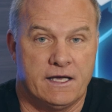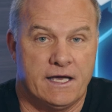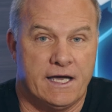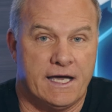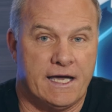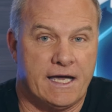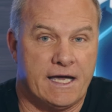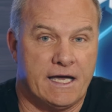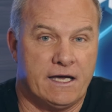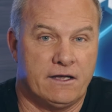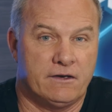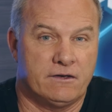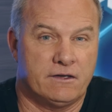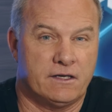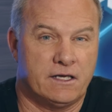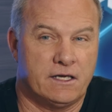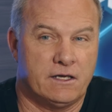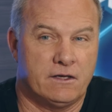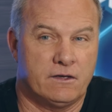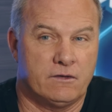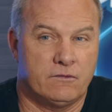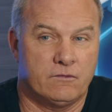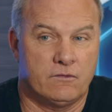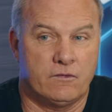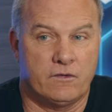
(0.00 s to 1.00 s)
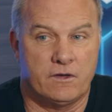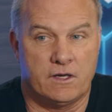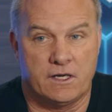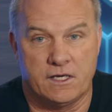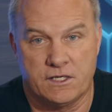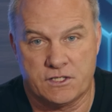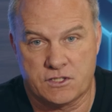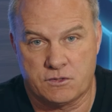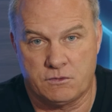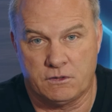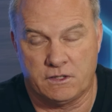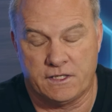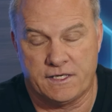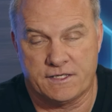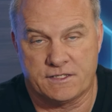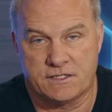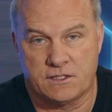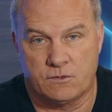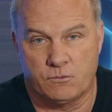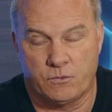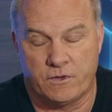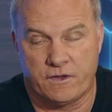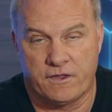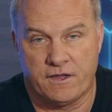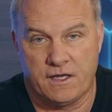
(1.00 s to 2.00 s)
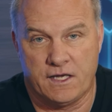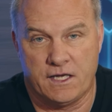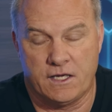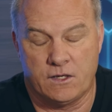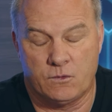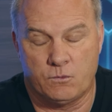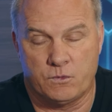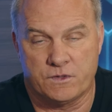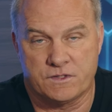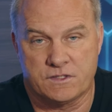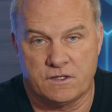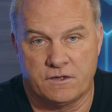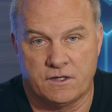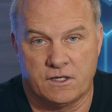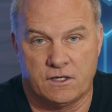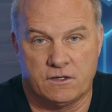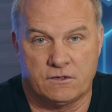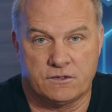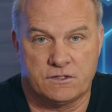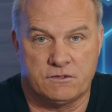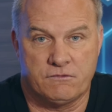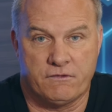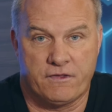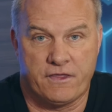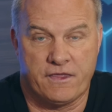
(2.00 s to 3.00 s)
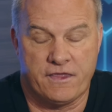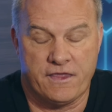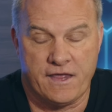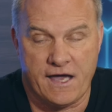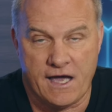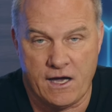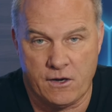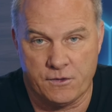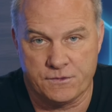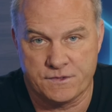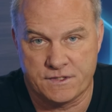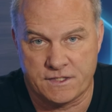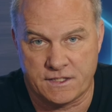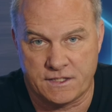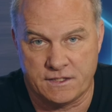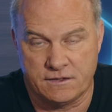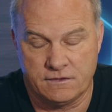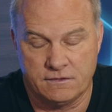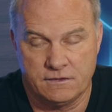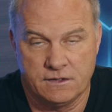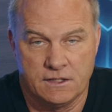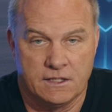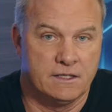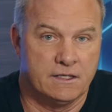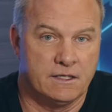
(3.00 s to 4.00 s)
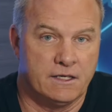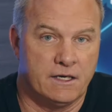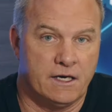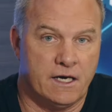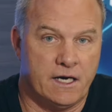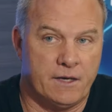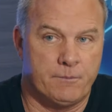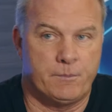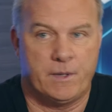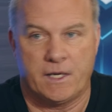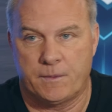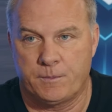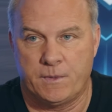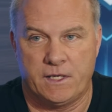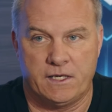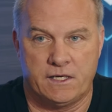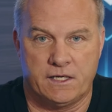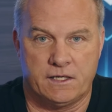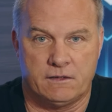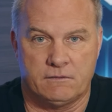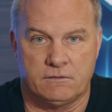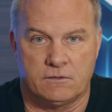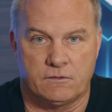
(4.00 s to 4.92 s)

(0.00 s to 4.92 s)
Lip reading: And in the history lesson within was in the year 2000, big meeting,